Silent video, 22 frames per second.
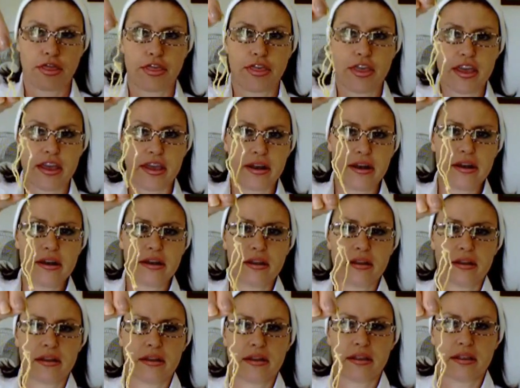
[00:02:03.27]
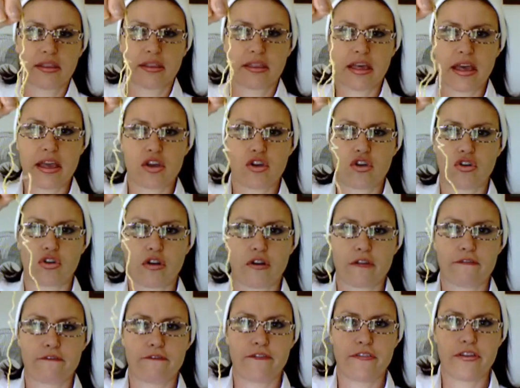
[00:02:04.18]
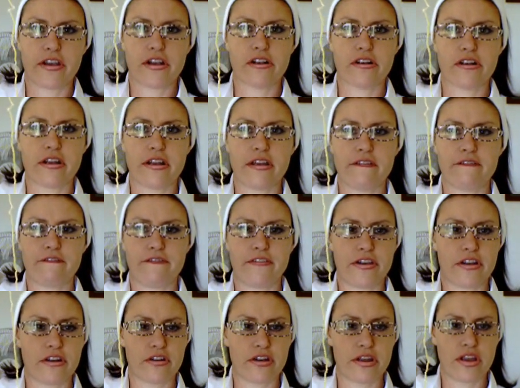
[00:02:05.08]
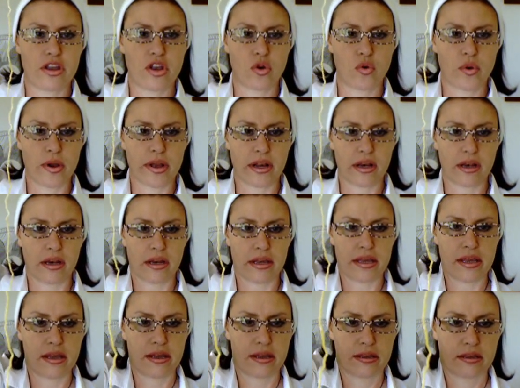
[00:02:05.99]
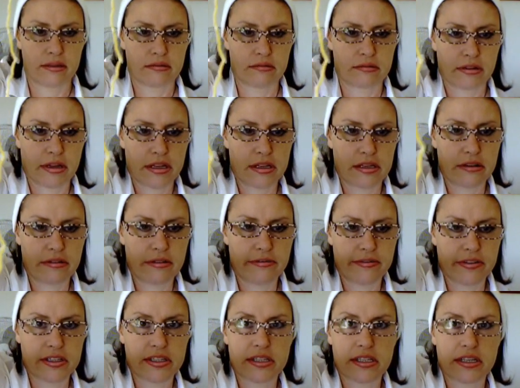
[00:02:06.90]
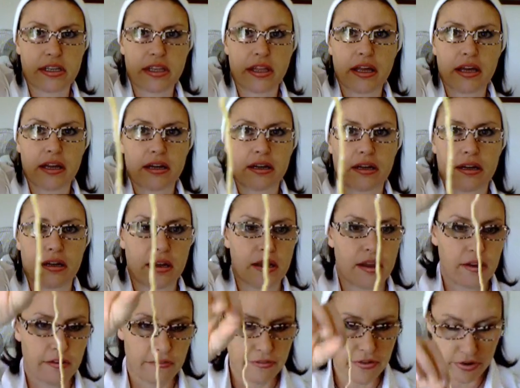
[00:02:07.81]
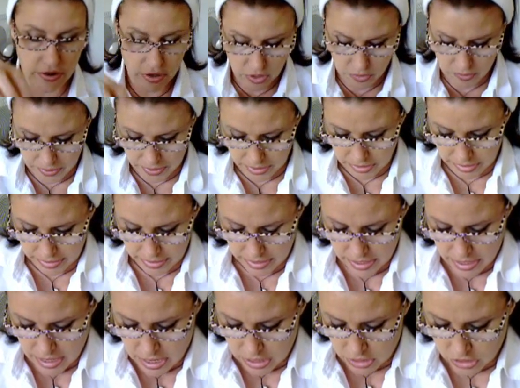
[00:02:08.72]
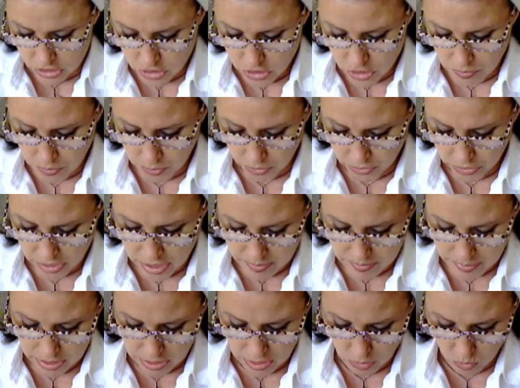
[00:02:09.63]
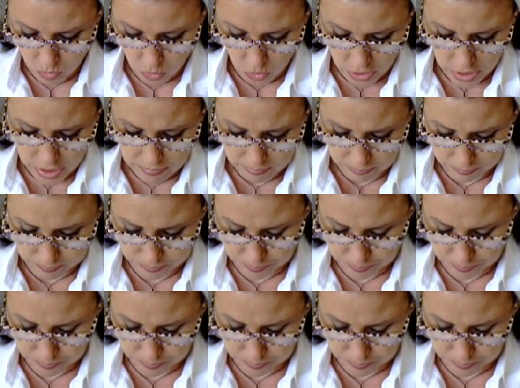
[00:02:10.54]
thin, they cook very, very quickly. Can you even see that? Very quickly. So you put them in the water,